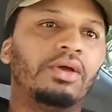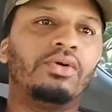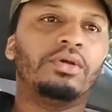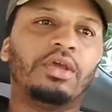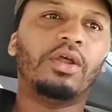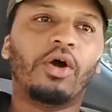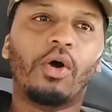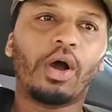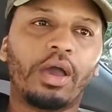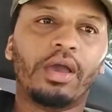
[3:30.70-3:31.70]

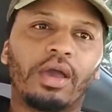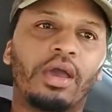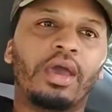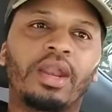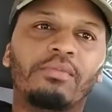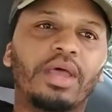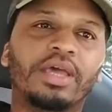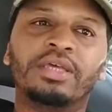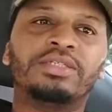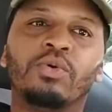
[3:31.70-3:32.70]
and I'm like,
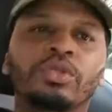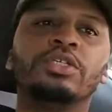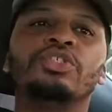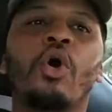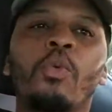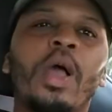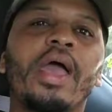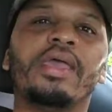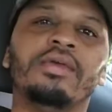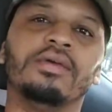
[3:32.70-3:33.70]
there's no
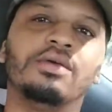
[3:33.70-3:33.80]
way